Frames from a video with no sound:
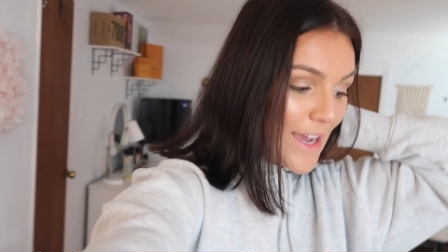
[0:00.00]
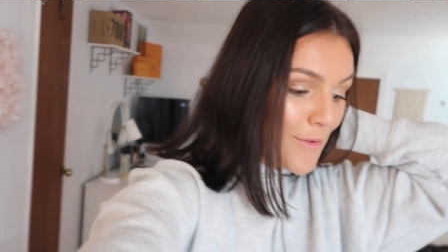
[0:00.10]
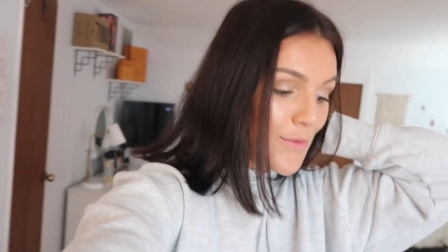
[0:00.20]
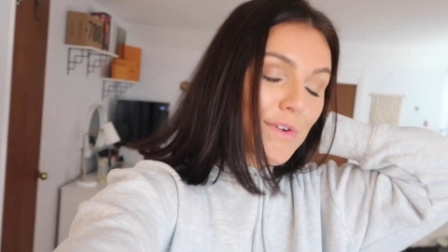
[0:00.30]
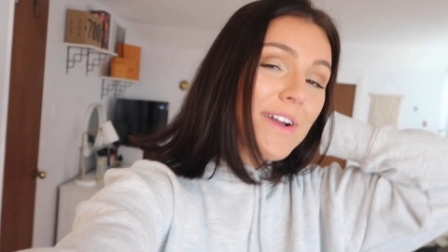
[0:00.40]

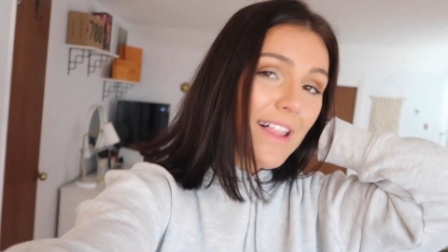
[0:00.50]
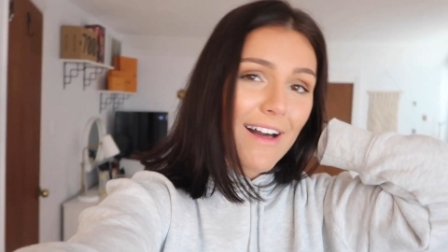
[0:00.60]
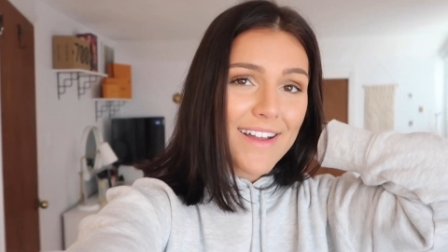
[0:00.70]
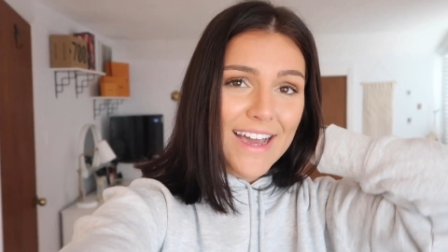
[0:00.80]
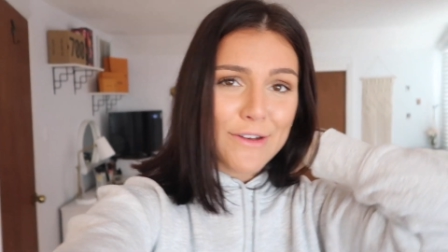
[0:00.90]
now four
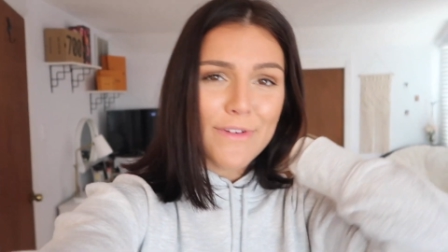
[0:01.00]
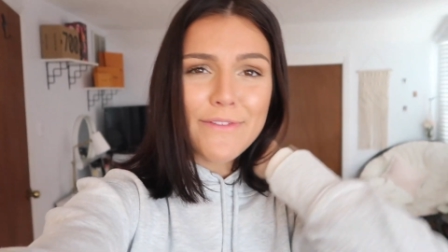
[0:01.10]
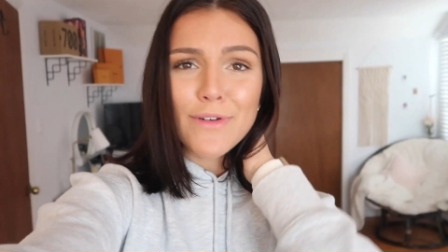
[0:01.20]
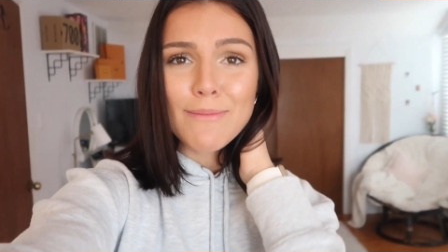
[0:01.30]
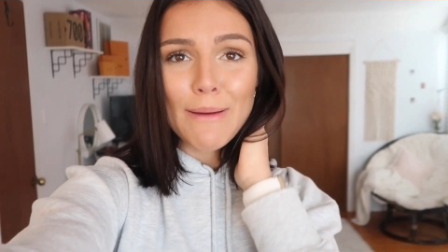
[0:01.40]
o'clock. I don't
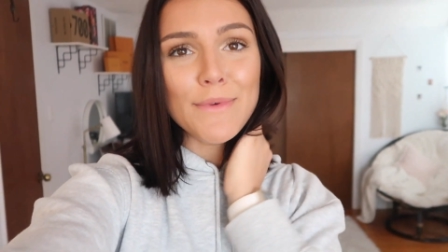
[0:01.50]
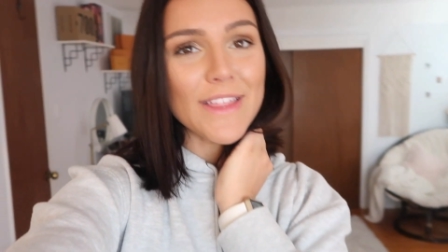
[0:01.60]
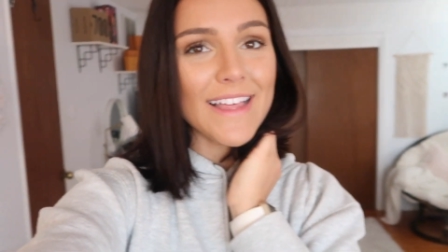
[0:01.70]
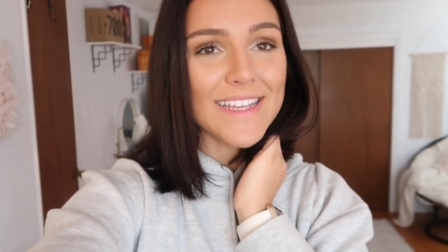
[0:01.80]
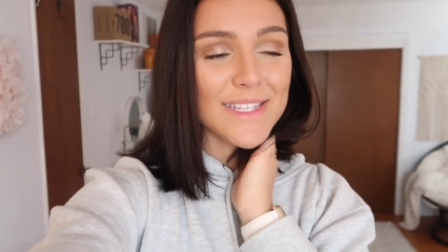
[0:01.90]
even remember
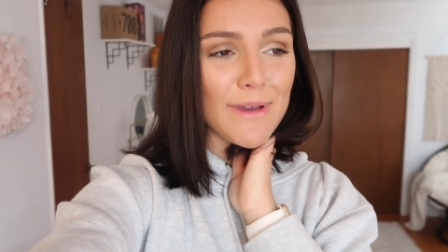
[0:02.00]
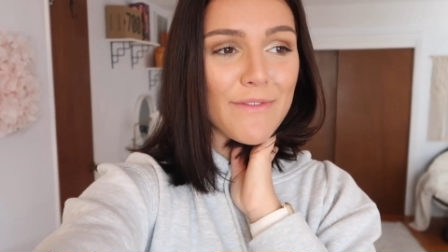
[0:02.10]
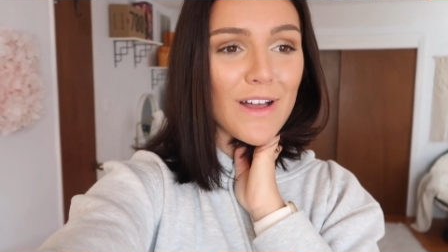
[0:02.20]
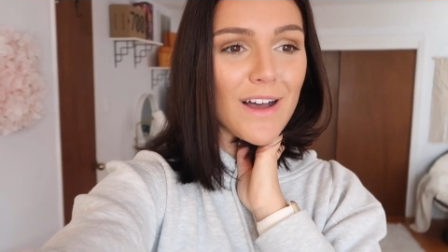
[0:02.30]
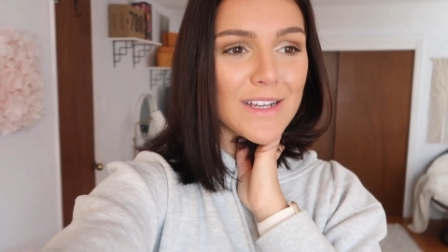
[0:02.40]
the last
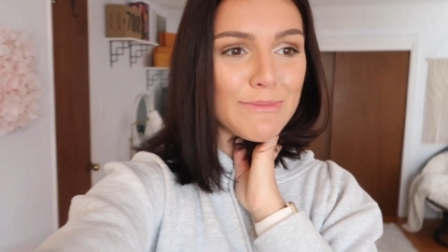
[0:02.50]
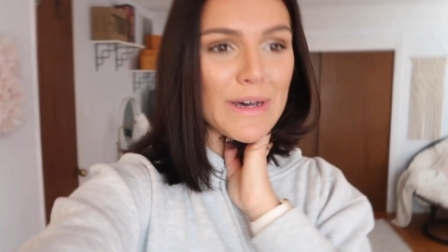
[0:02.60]
time I vlogged,